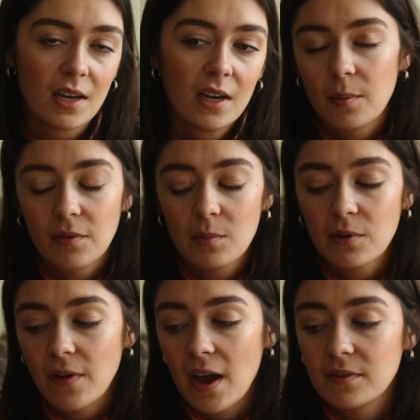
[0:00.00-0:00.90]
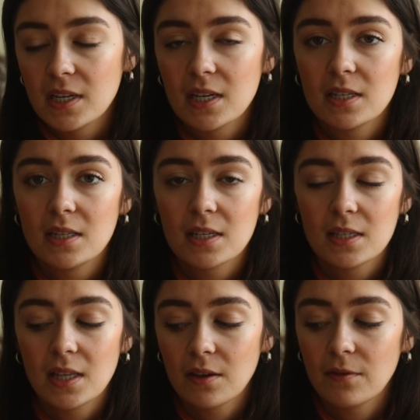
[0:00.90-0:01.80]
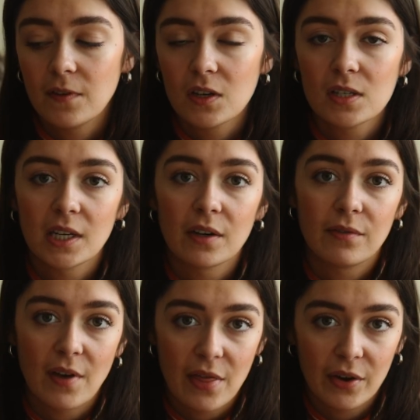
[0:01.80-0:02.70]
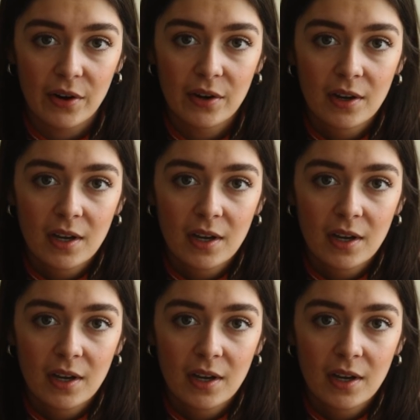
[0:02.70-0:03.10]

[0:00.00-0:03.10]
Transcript: Coming from the 5Ds, this thing feels like a feather.